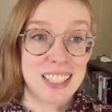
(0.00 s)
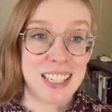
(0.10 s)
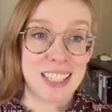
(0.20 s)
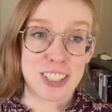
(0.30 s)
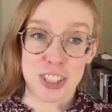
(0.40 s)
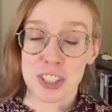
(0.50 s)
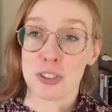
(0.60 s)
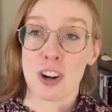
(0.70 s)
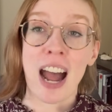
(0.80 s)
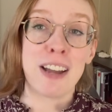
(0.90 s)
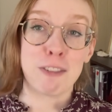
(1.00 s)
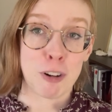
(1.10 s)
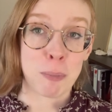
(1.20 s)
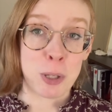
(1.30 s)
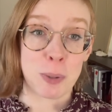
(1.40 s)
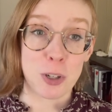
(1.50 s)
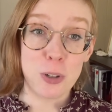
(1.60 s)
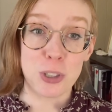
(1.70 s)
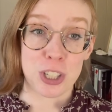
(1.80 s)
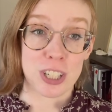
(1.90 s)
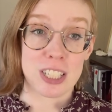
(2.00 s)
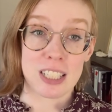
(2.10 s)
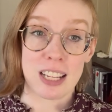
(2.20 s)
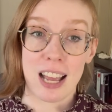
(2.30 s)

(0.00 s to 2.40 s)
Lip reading: It's just derived from human cultures,